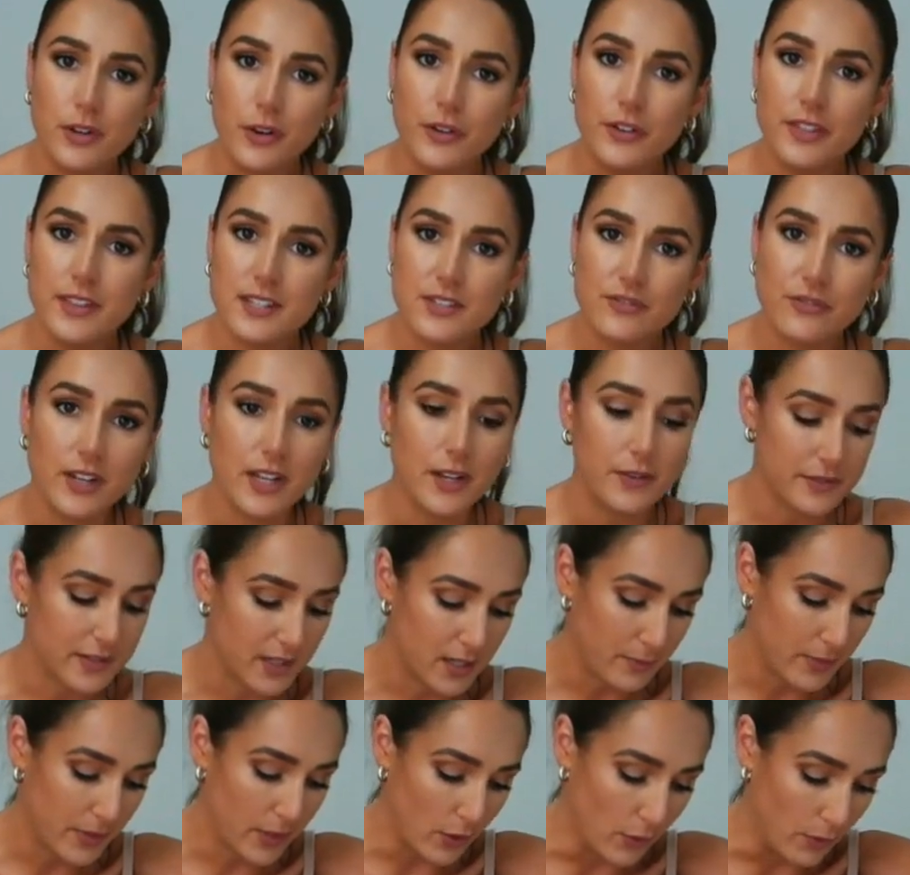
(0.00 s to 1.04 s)
know it, this video is
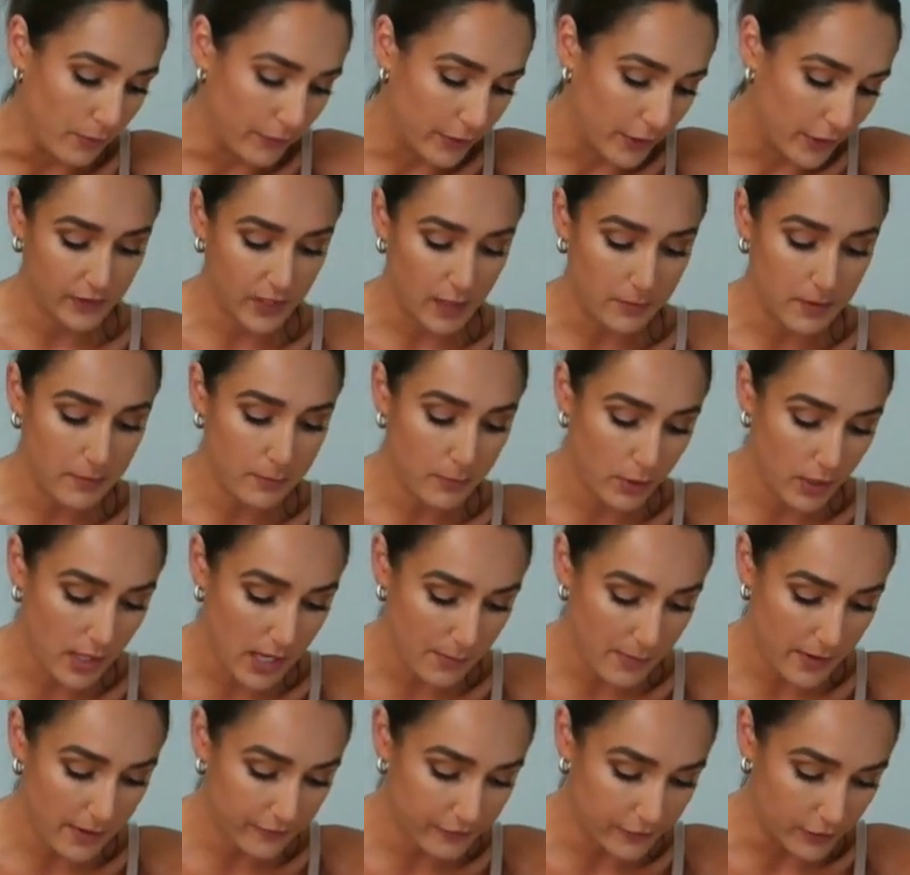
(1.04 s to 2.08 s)
gonna be over. Let me pull
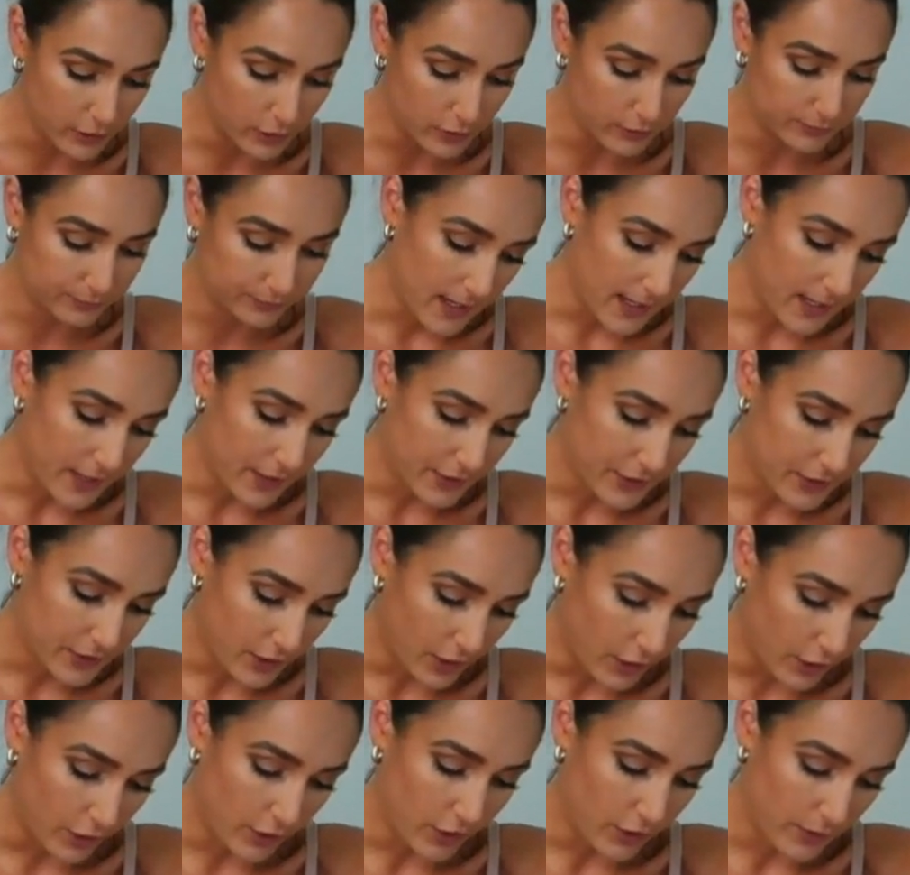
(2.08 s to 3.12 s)
out my phone and I'll
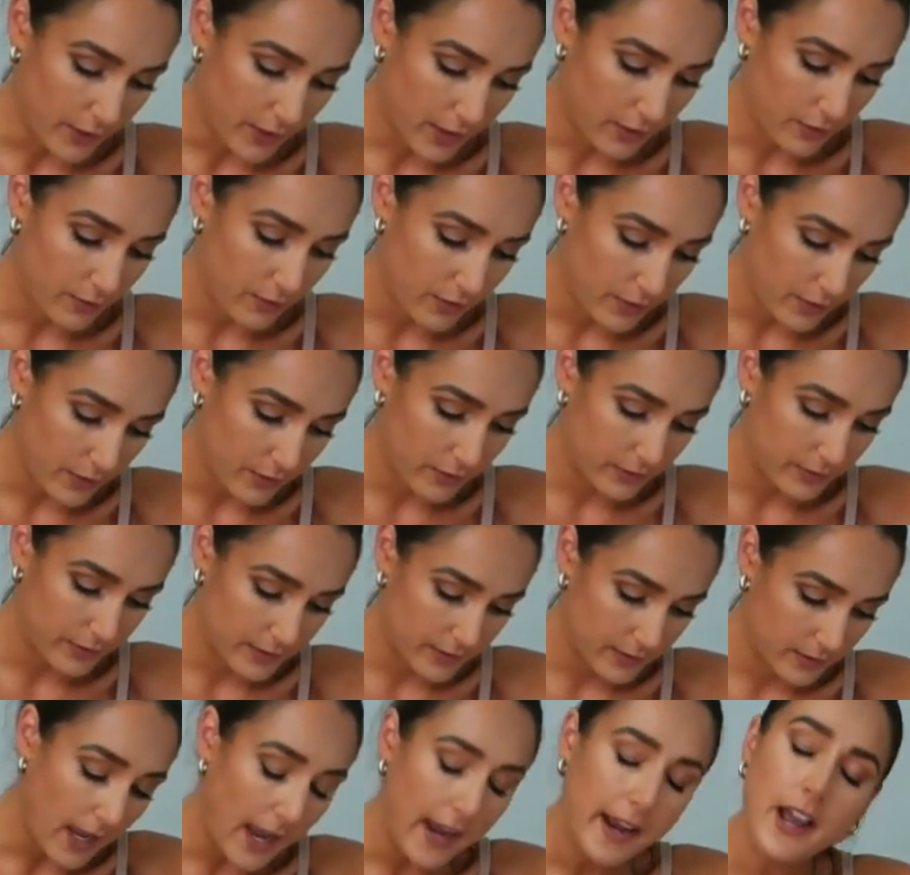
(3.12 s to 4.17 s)
start going through those.
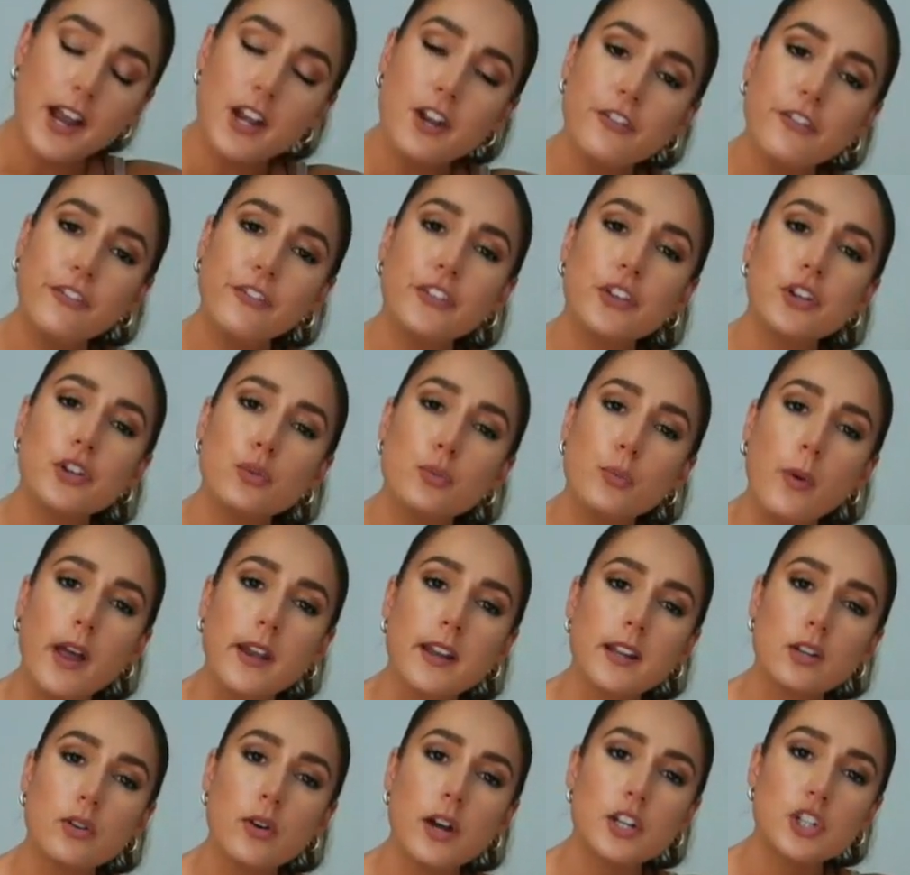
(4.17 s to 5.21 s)
I got a few
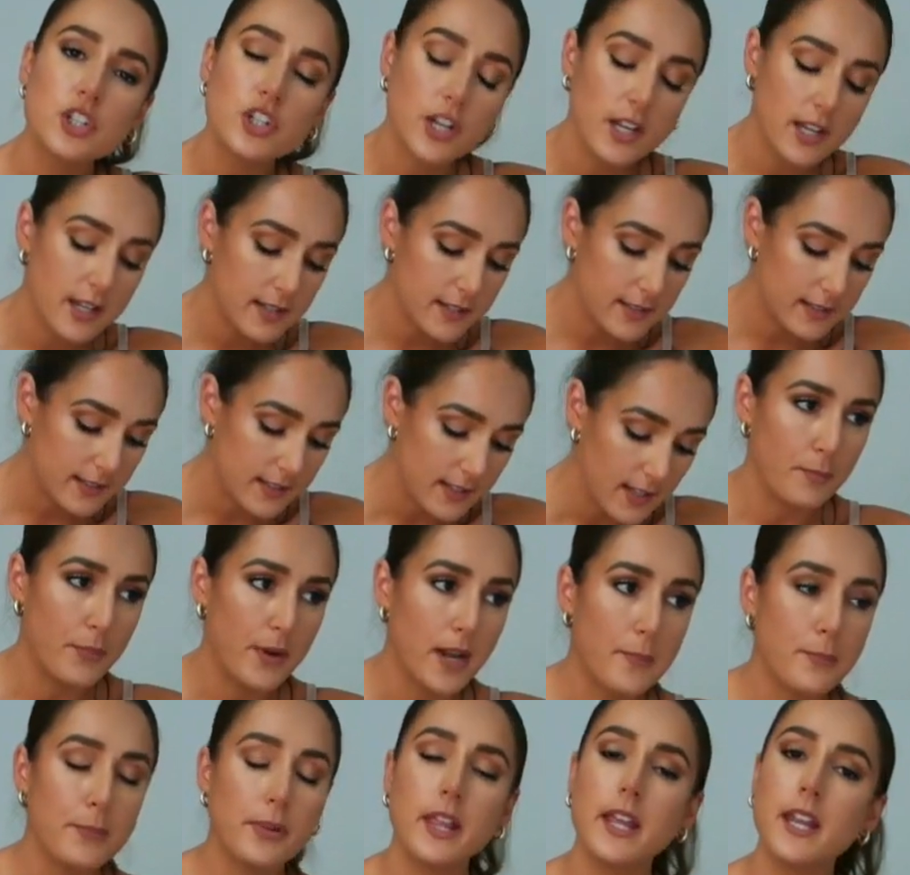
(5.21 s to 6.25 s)
wedding questions, but
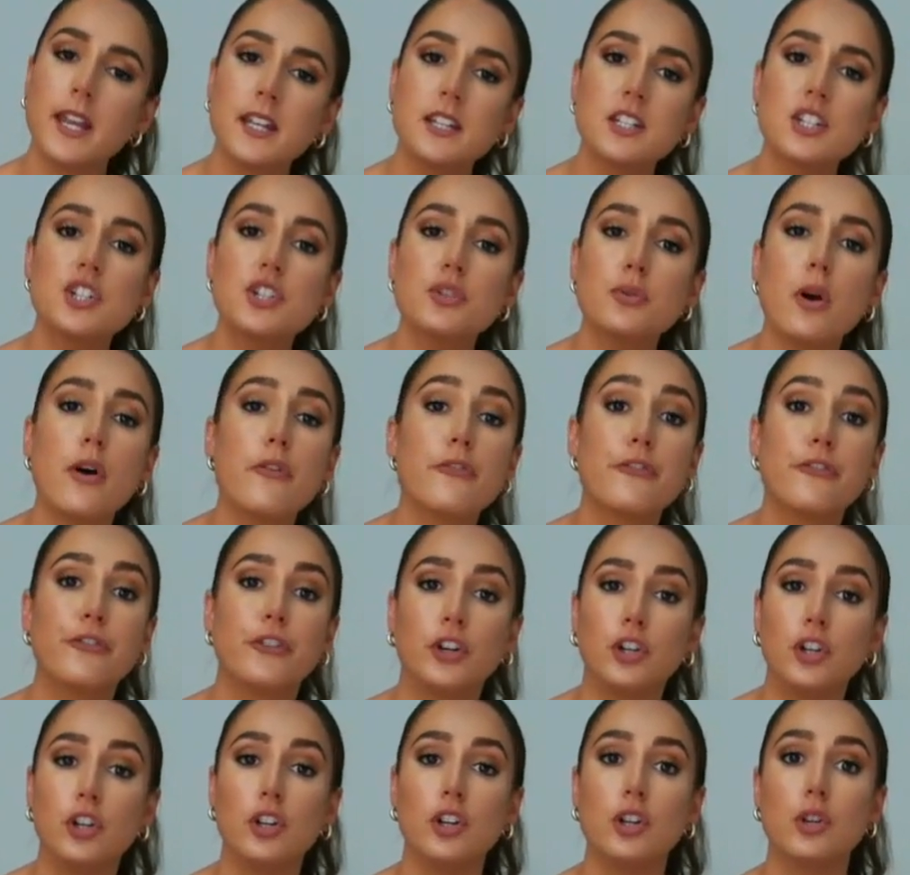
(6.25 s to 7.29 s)
I'm planning to do a
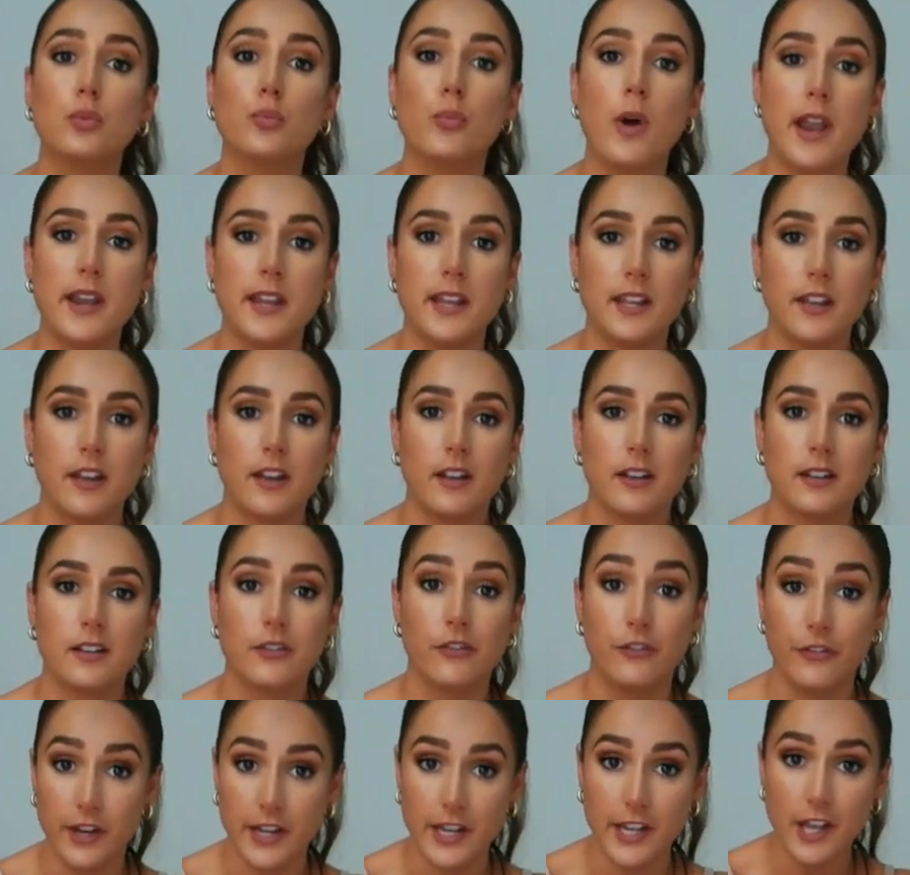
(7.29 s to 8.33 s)
full wedding
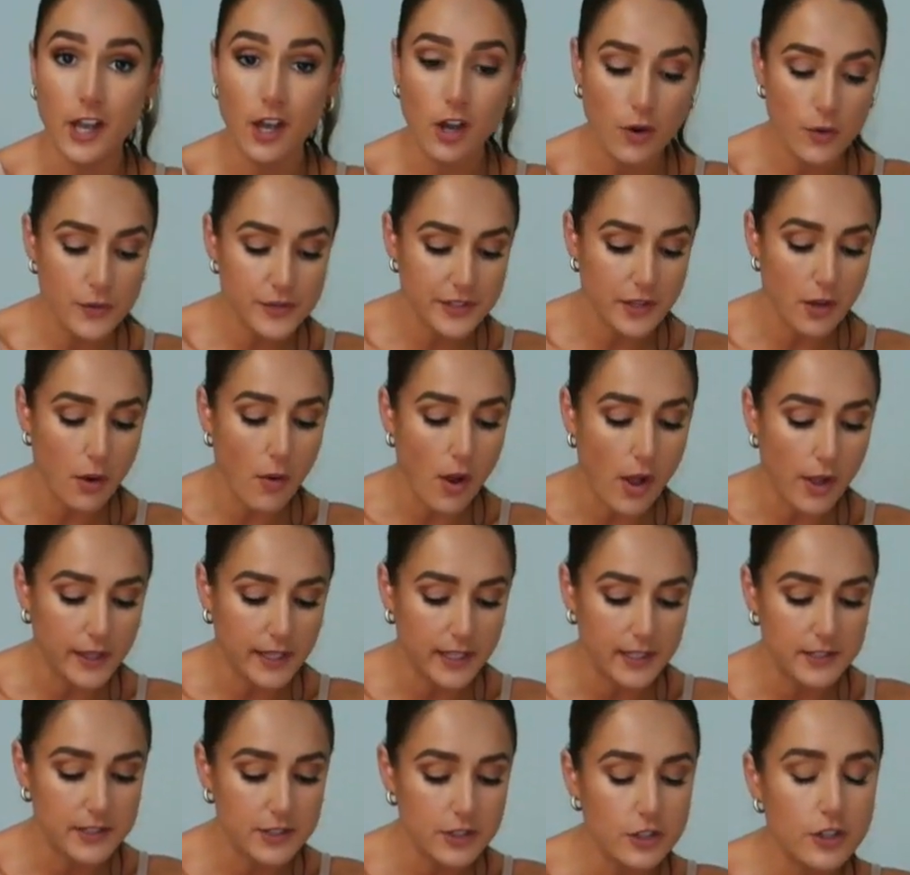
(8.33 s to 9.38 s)
video, so I'll
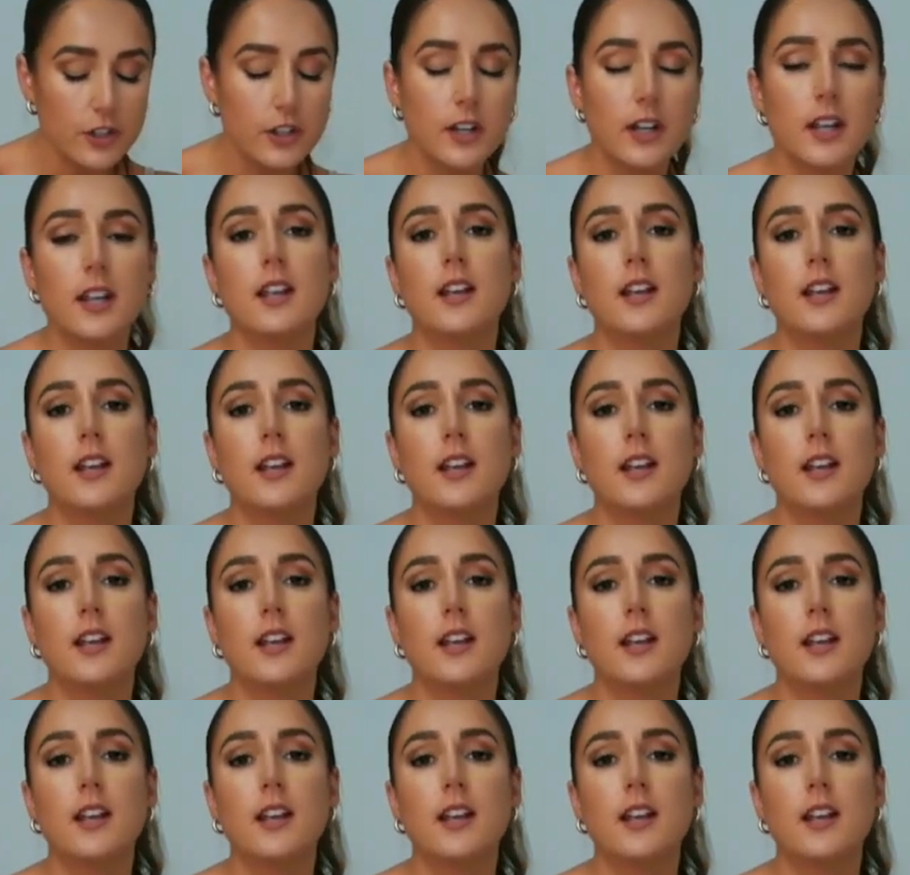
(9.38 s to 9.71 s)
answer